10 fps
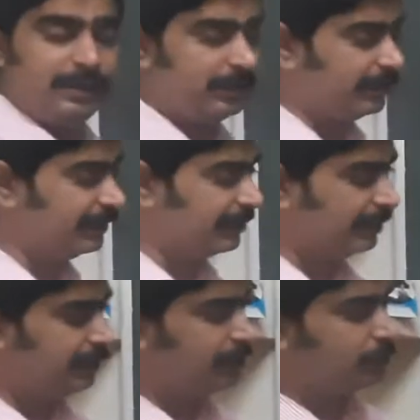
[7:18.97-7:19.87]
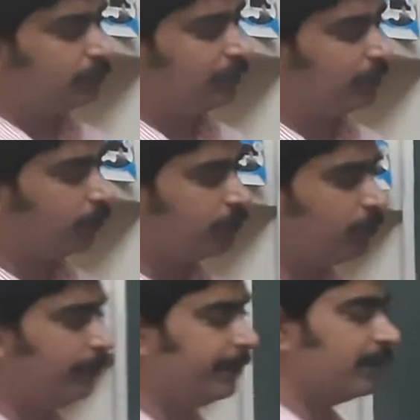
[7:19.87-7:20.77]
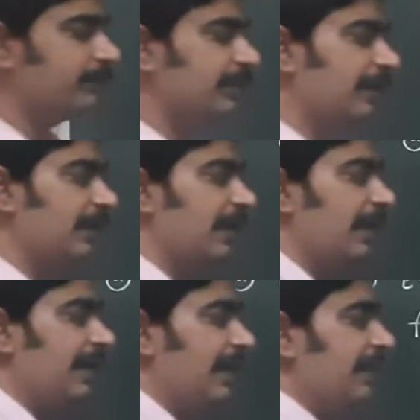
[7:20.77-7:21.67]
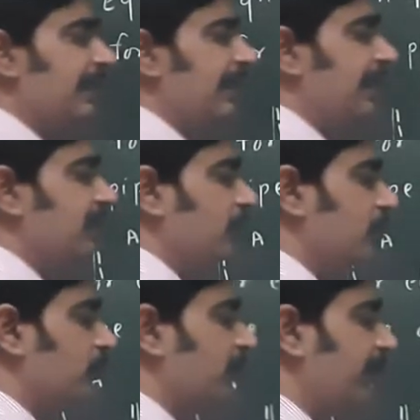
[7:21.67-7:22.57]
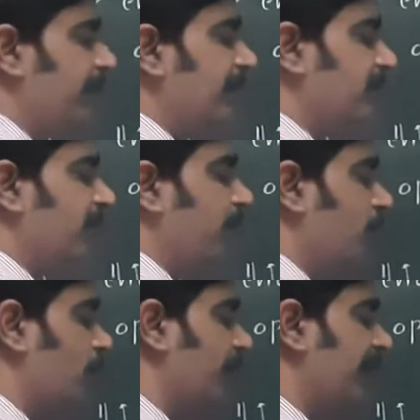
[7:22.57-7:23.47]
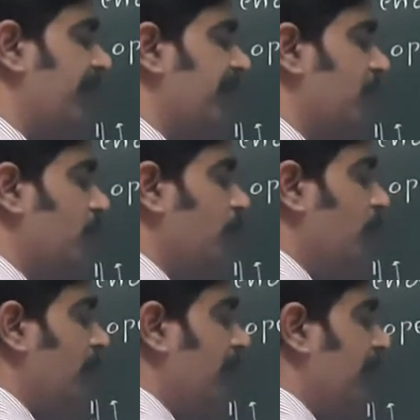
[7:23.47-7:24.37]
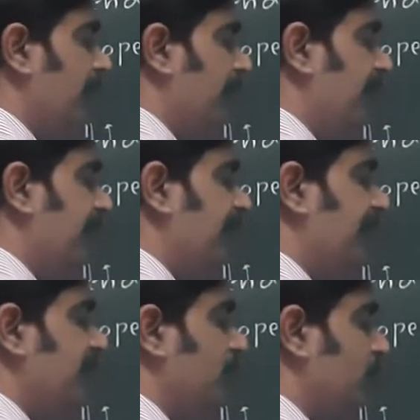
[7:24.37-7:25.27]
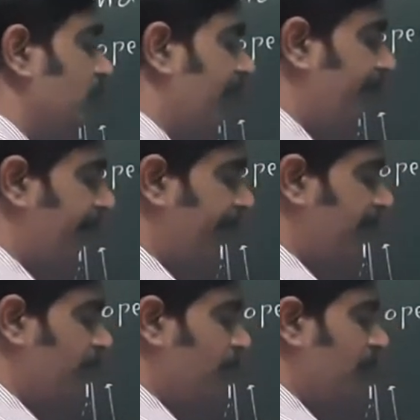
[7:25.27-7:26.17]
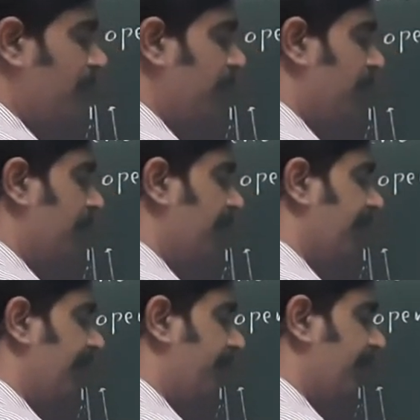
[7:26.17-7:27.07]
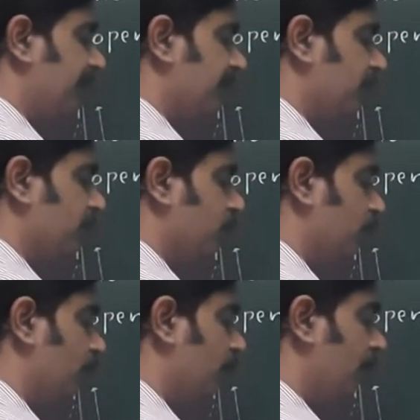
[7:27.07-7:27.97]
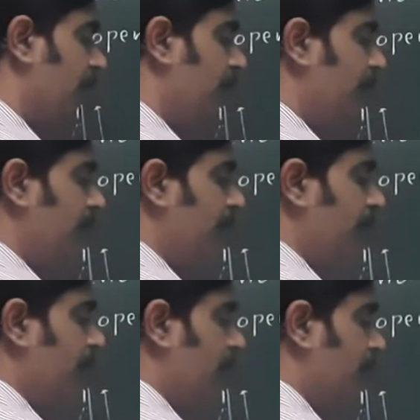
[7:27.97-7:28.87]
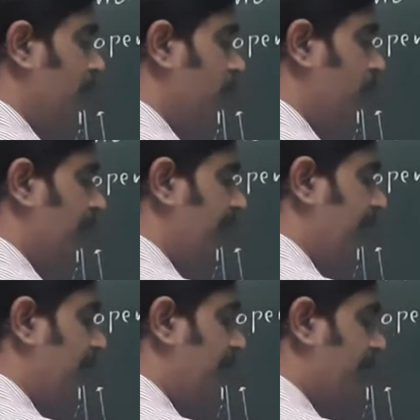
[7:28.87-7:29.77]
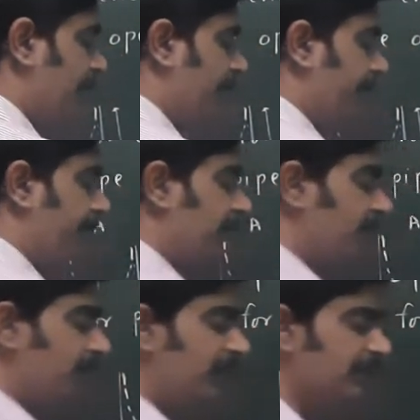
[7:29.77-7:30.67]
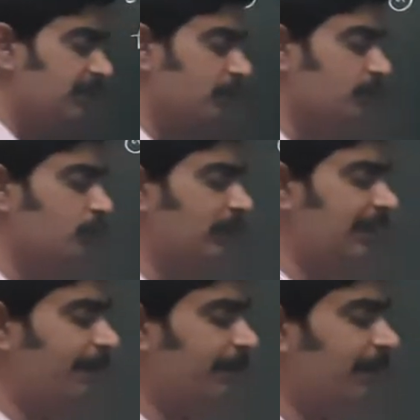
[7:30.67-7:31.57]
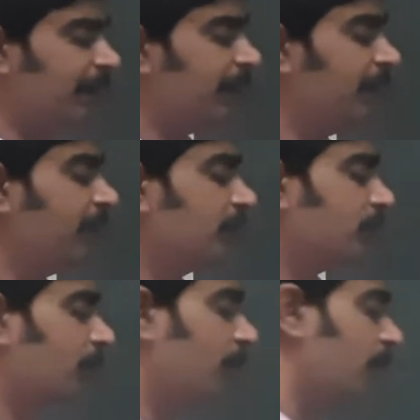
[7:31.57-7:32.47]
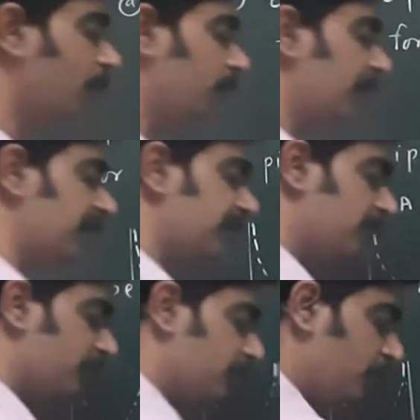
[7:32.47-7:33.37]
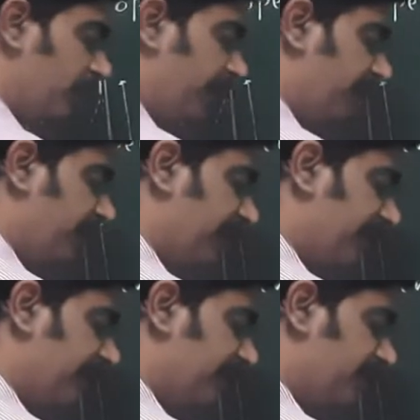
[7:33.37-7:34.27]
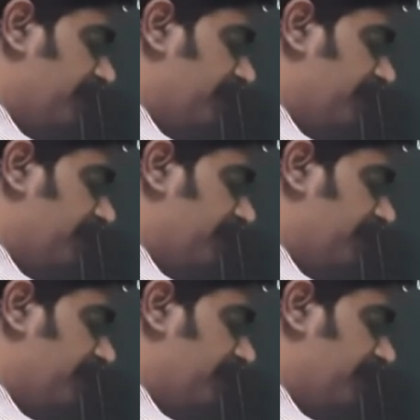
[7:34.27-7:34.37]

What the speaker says: Right? So the equation will becomes here length L is equals to, in the place of 4 we can write 2. Length L is equals to lambda by 2. Lambda is equals to 2L, but V is equals to N lambda. So V is equals to, here we can write the